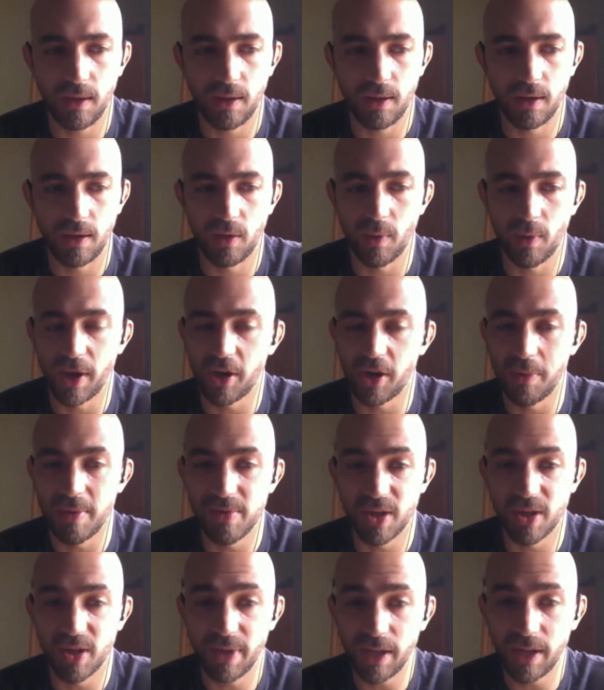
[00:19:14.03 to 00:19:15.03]
What could be
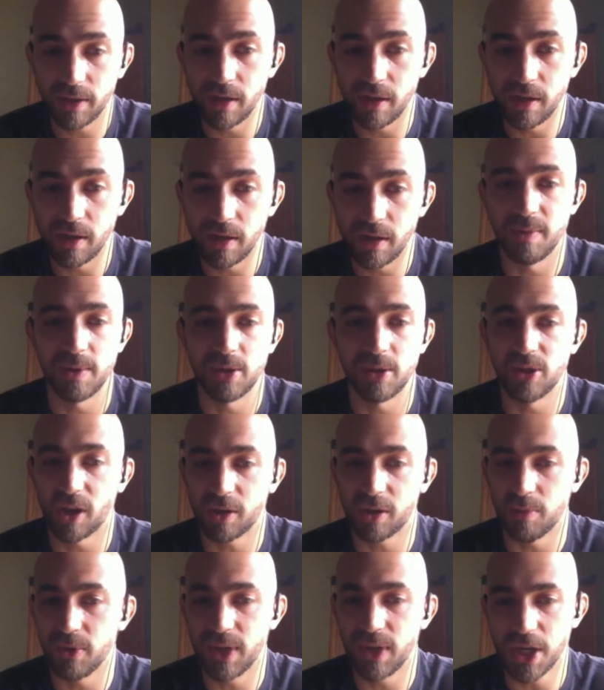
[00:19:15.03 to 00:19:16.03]
done better? Maybe the
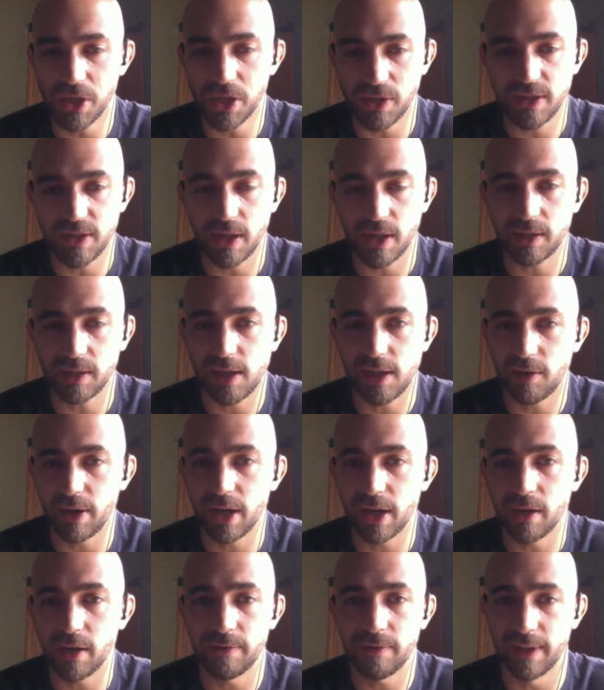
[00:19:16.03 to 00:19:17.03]
documentation is not clear
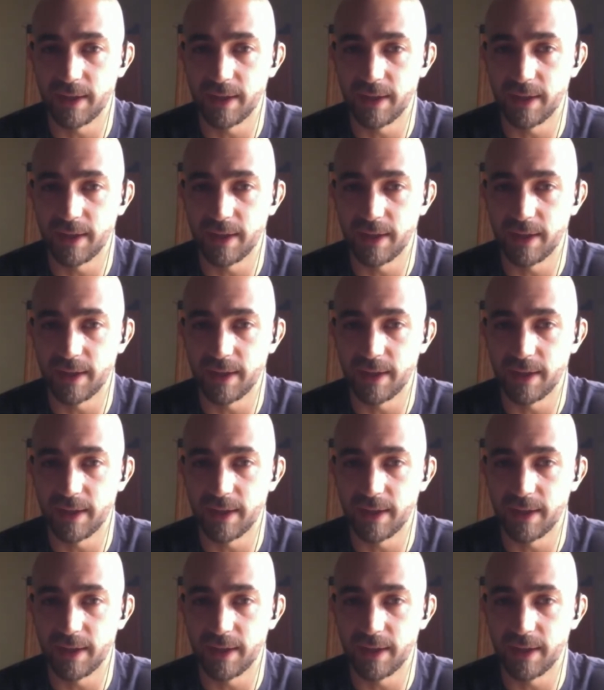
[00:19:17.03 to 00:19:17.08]
enough.